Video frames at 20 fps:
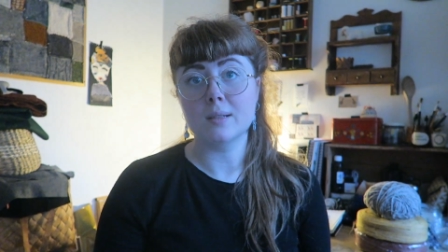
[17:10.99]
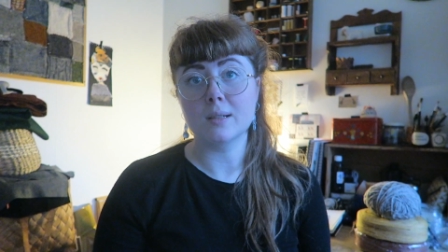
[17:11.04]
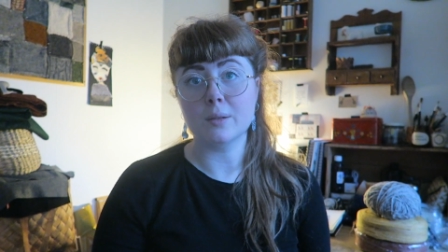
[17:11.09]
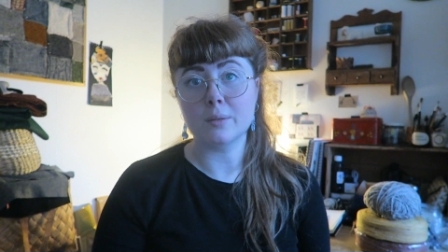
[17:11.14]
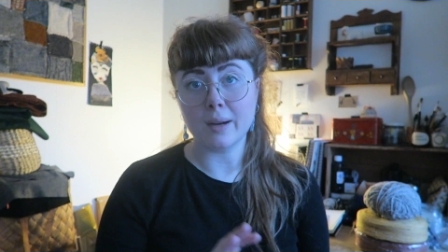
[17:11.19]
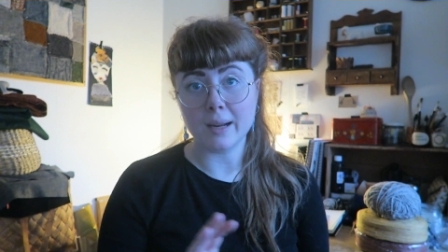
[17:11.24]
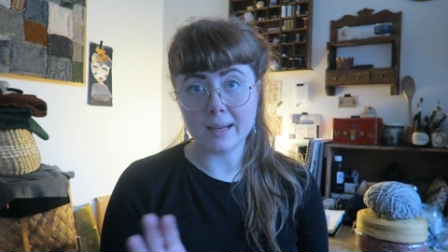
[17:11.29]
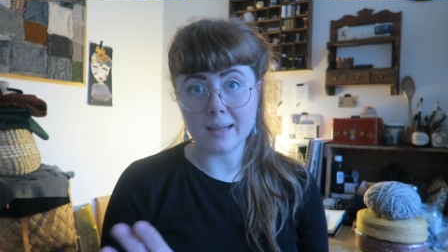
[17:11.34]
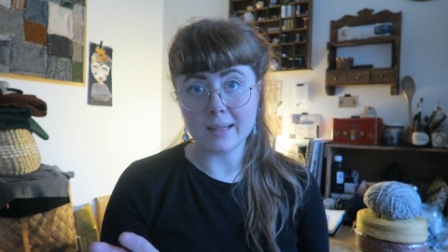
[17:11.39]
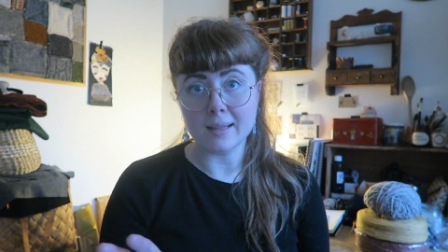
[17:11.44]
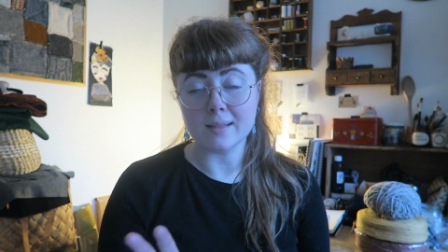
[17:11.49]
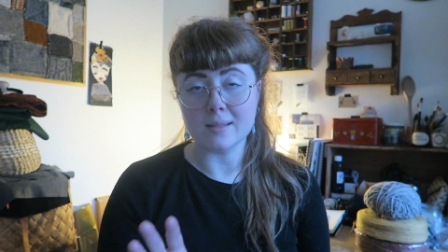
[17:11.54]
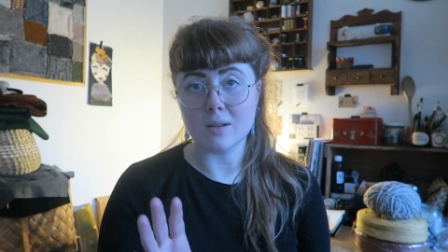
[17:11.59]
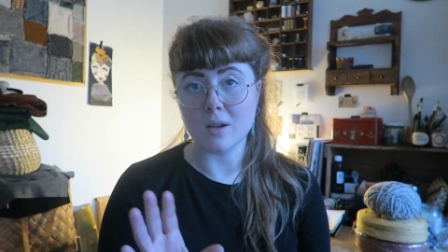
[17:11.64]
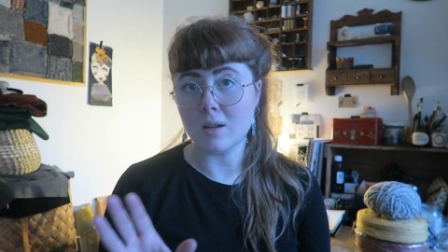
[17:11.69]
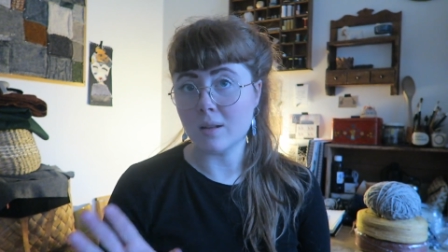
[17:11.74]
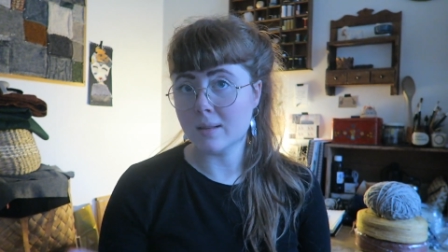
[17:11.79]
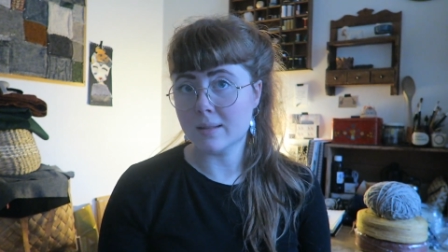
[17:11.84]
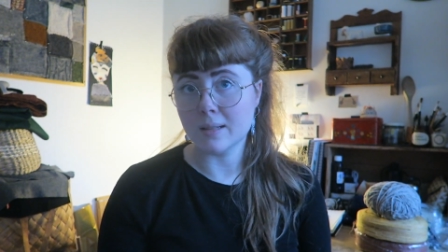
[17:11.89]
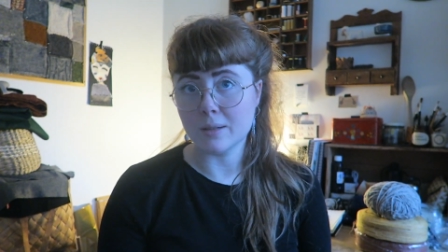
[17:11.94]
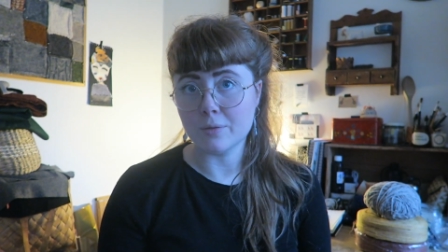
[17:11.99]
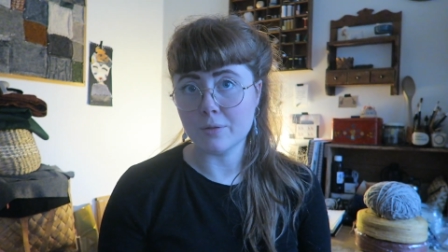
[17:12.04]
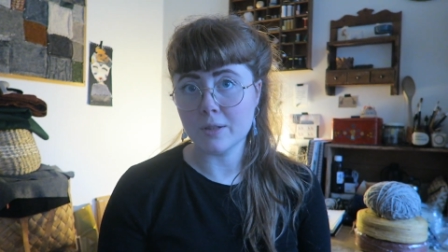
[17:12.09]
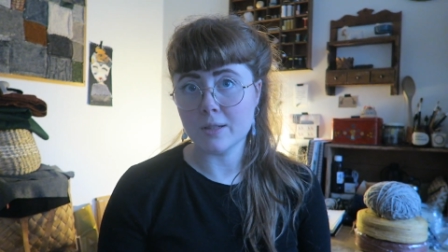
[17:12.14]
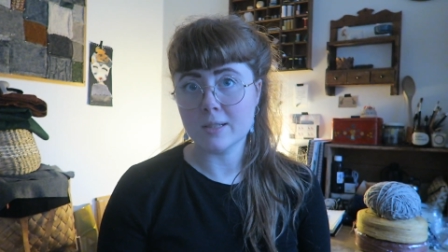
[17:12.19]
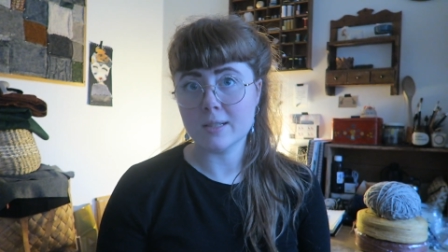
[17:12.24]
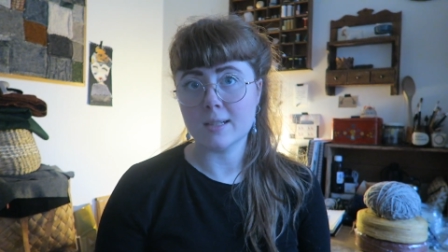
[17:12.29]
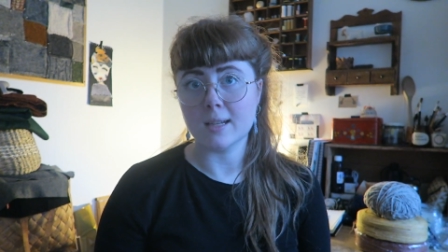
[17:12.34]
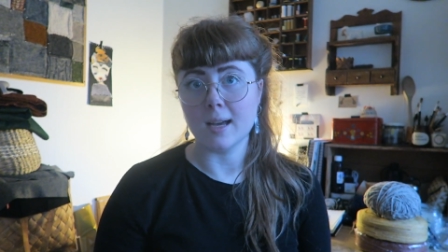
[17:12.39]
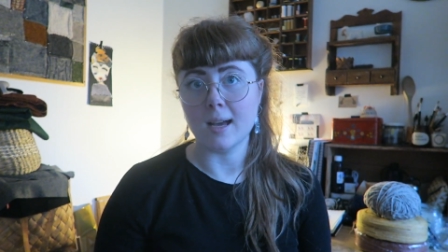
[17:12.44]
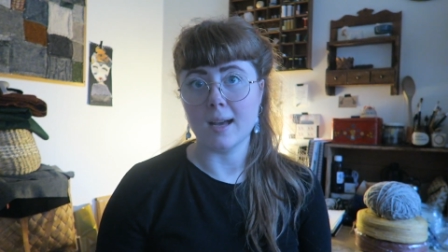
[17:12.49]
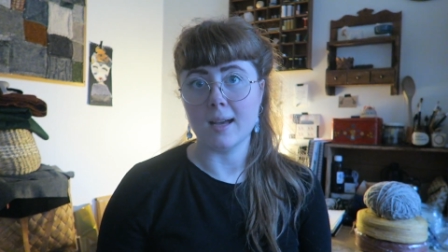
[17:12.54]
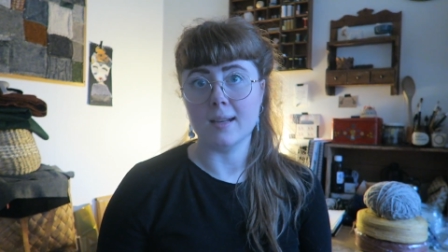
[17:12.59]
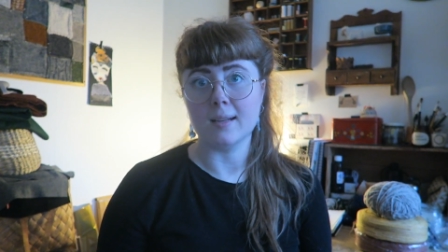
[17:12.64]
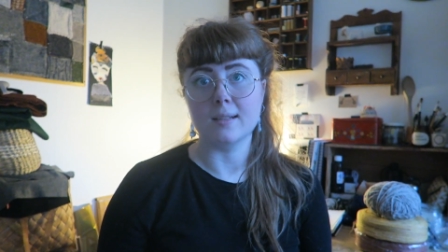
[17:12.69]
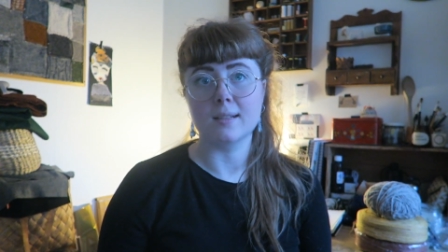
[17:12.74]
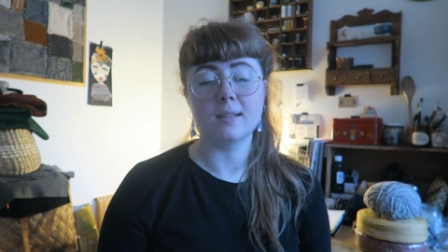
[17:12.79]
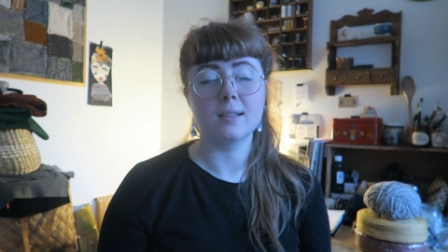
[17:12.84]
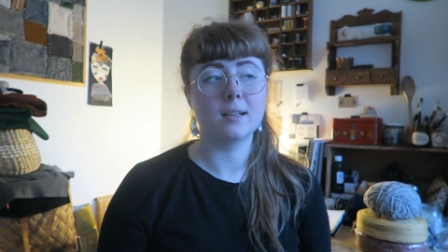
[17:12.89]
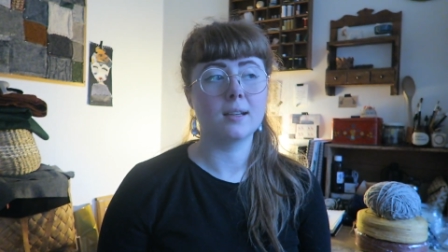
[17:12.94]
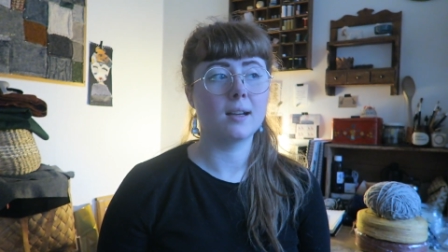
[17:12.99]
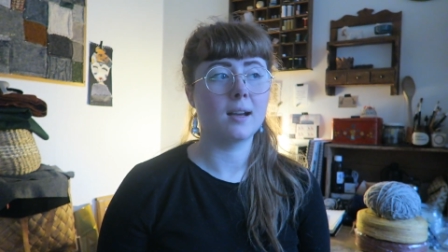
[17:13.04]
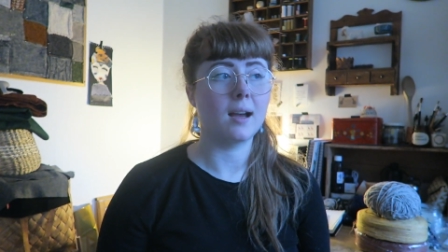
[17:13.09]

the grading is all different and